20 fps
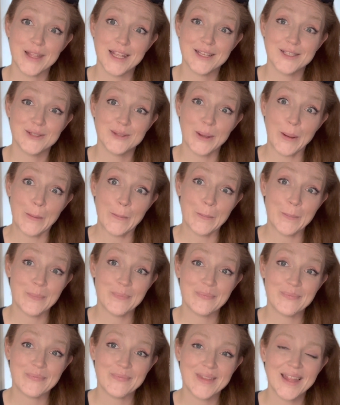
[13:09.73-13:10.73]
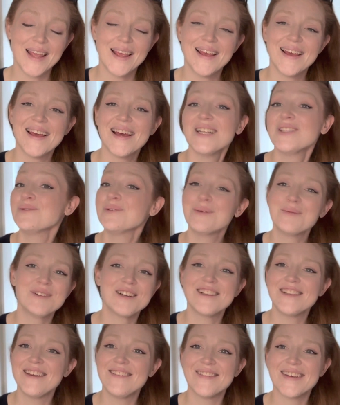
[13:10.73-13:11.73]
So that's where I'm going
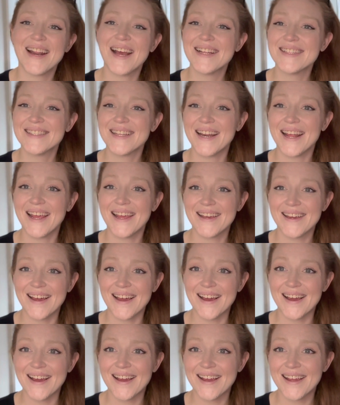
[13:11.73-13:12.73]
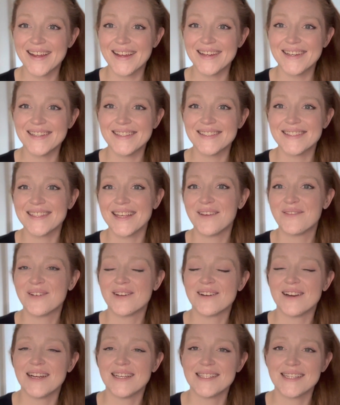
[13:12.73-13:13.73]
to leave it at today, guys. If it
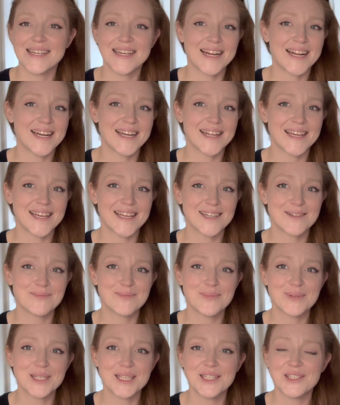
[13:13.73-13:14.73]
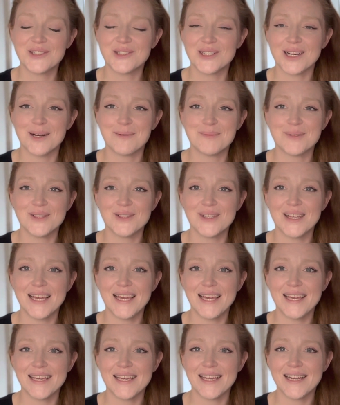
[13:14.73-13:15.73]
resonated, please drop a
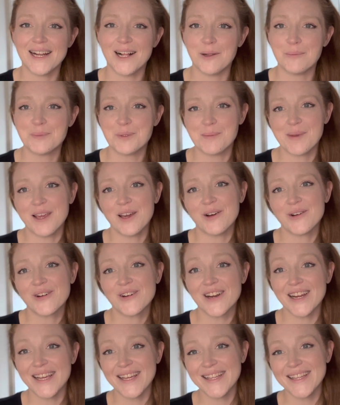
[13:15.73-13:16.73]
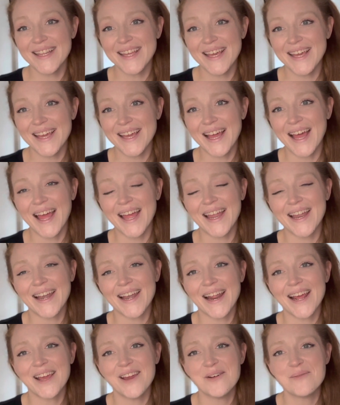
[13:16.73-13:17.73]
like. It helps me out greatly, and
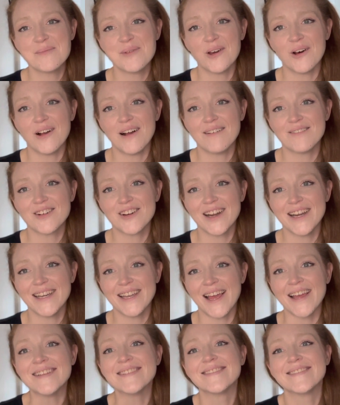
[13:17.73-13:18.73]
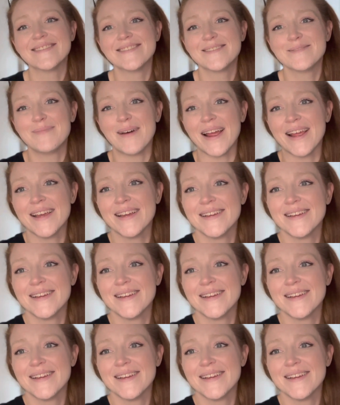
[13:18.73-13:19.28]
I hope you all have a great day. Bye.